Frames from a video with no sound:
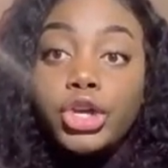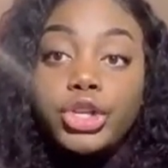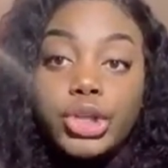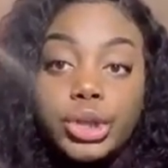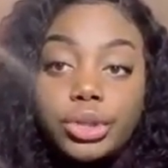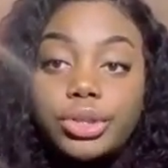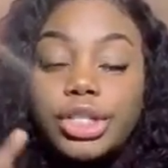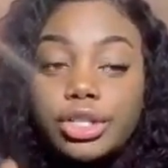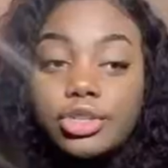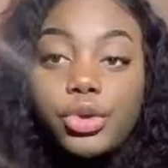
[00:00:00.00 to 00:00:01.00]
your
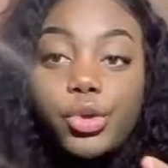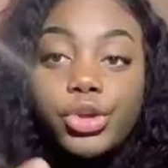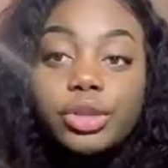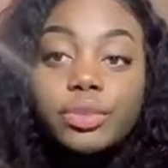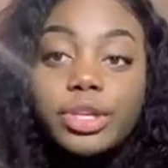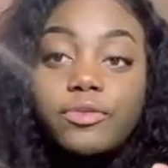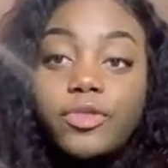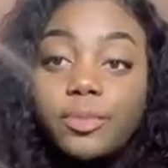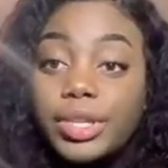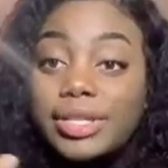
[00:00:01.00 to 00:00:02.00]
teachers are going to be
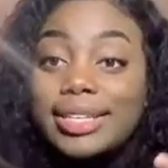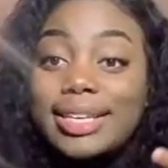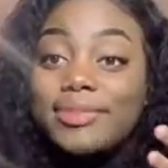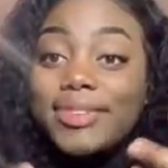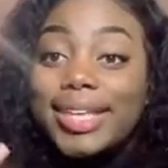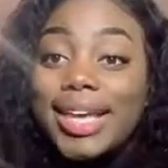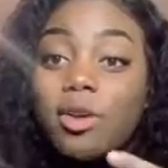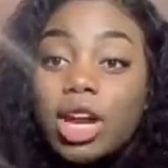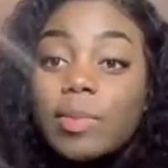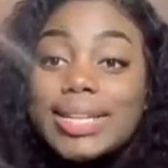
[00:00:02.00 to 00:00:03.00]
busy filling
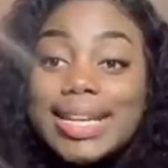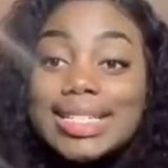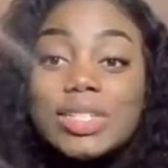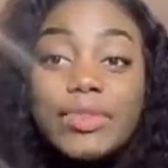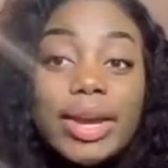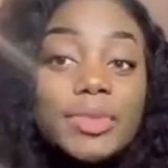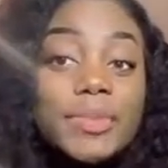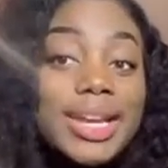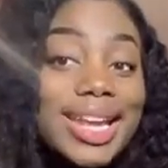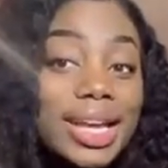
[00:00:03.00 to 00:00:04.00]
out recommendations for
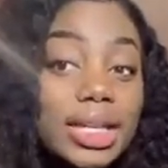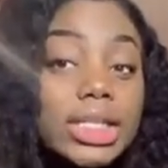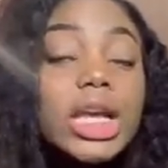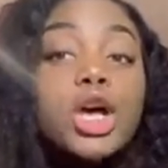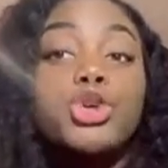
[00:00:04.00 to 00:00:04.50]
everybody else.